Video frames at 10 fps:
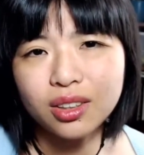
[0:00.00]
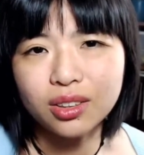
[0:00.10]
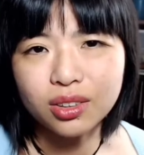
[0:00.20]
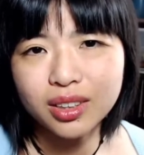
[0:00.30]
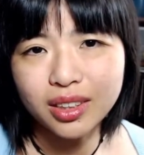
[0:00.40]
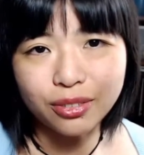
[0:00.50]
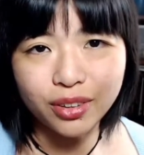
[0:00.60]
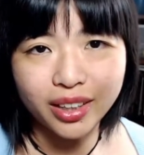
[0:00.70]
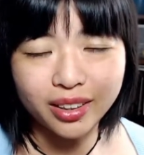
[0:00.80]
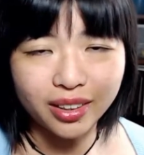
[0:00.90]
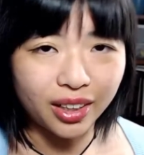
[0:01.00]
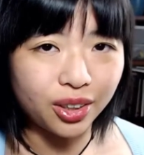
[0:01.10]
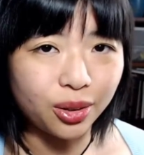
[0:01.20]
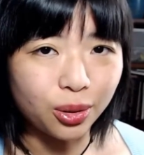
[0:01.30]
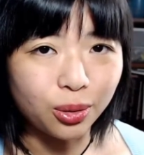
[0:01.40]
Stuff like getting
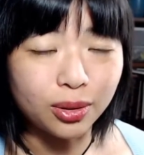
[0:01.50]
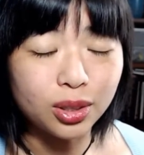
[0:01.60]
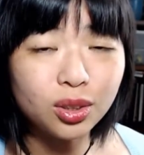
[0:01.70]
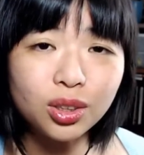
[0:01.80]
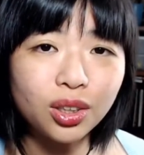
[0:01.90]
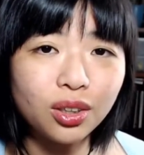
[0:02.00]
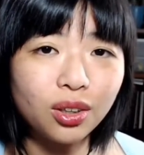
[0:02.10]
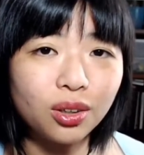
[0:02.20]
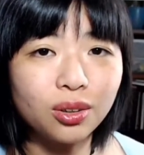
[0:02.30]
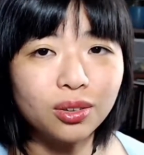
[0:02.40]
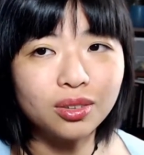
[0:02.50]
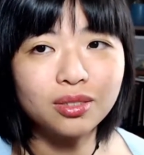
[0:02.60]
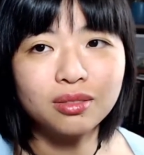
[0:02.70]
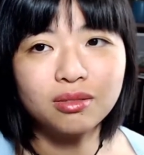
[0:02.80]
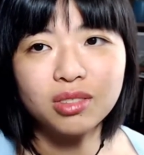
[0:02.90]
your own studio,
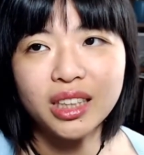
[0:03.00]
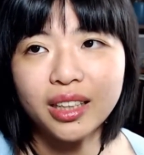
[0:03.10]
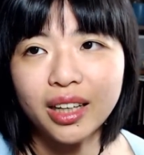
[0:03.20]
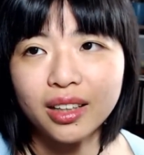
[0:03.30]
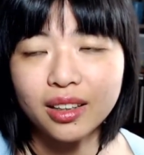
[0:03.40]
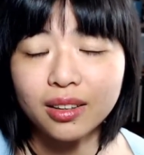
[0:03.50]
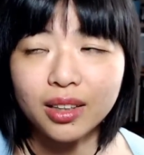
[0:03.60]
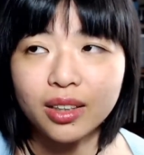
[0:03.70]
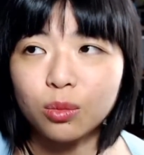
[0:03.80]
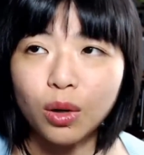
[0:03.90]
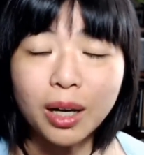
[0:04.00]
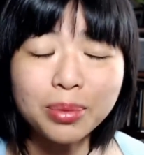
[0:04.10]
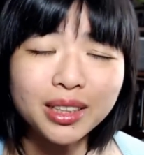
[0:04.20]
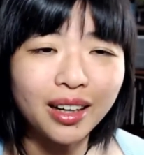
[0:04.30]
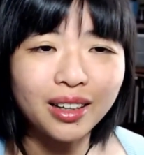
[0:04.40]
get
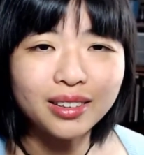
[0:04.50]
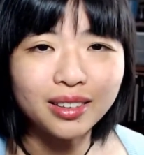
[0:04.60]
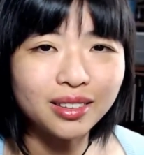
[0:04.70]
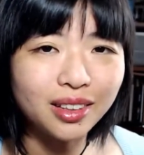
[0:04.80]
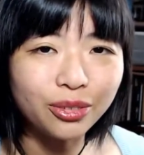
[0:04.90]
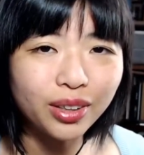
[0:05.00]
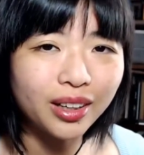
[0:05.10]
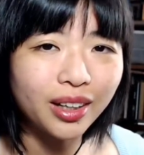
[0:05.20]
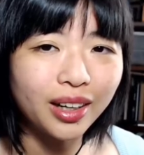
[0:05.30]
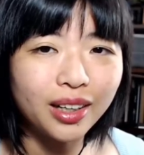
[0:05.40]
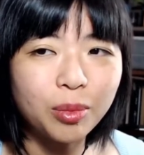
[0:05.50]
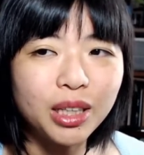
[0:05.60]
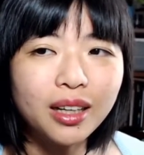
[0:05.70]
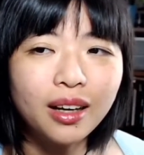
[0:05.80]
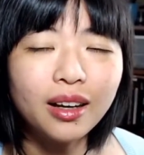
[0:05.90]
websites and stuff like that.
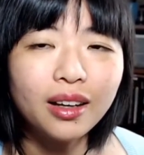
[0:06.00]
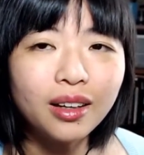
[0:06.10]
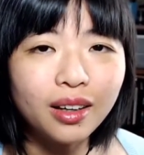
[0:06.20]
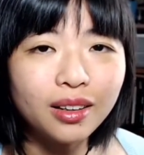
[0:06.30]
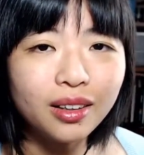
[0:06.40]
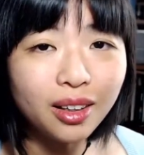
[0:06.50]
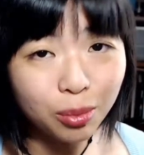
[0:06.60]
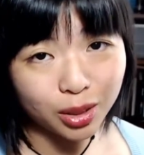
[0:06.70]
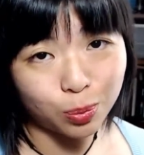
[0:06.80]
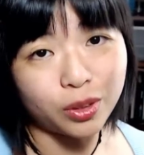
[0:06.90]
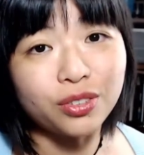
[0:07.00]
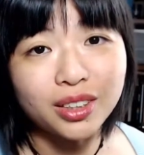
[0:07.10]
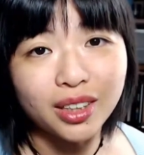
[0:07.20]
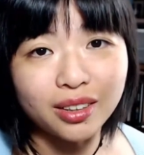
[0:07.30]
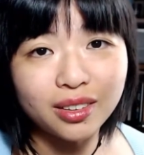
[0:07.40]
It makes perfect
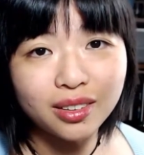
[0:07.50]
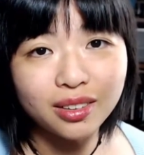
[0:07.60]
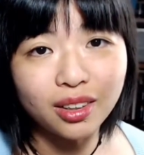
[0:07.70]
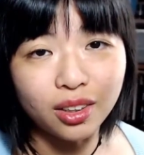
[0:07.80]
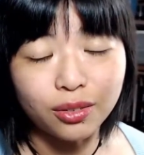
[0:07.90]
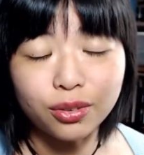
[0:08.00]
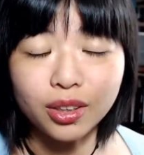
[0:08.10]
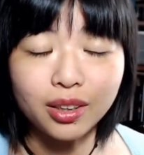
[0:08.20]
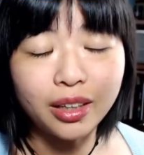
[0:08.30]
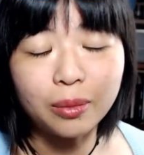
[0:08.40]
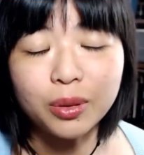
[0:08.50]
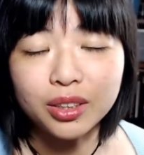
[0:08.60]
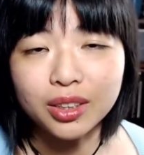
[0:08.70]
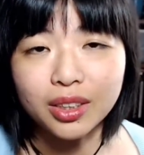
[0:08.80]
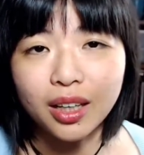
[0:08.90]
sense, for a lay
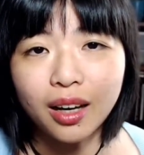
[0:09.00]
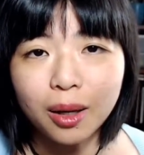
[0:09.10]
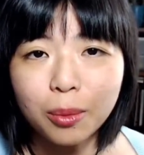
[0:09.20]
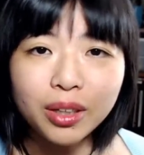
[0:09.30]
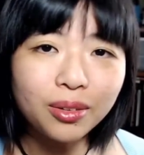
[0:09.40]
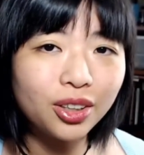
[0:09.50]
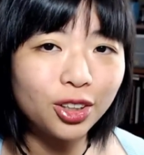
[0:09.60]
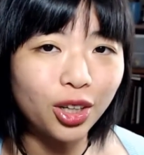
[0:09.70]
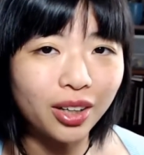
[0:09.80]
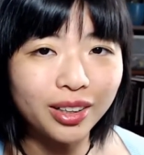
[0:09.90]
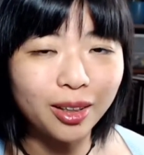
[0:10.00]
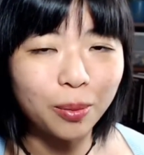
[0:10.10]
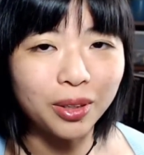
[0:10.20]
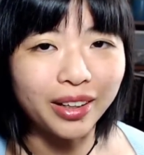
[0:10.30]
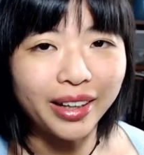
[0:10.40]
person. But then when you're talking
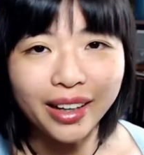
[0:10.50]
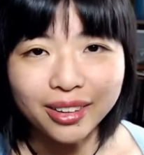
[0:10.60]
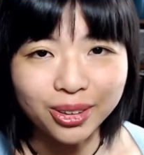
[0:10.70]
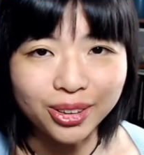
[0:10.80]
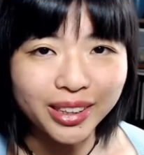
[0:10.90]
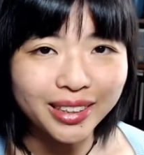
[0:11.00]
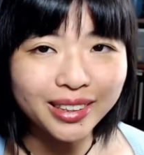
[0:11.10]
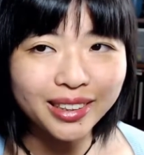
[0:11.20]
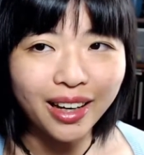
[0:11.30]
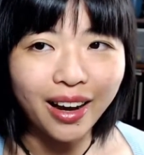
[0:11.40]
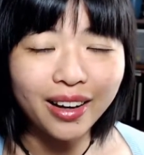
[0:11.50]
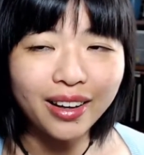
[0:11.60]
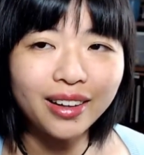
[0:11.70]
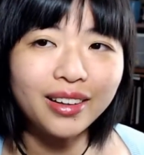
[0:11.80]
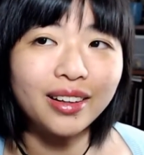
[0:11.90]
about galleries, where